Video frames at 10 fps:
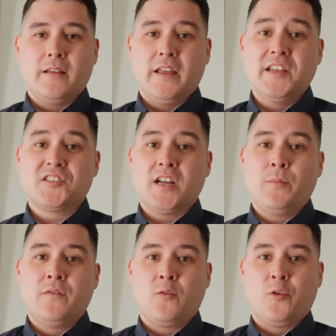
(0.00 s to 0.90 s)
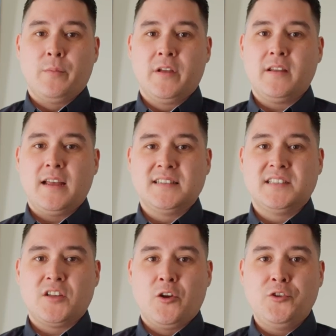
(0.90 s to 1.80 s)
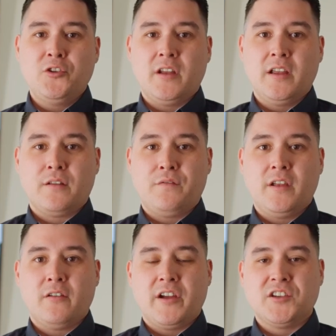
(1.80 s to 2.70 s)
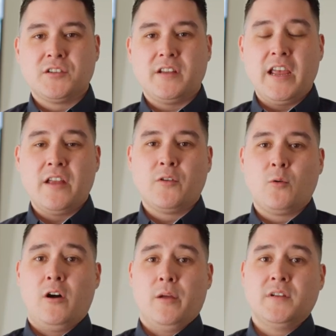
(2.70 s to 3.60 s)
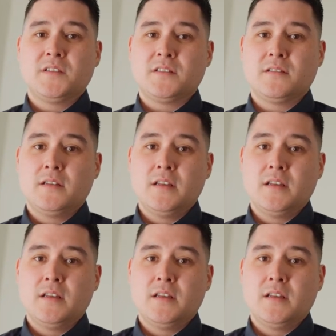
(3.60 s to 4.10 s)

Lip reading: Each type of equipment has its own unique configuration and requirements,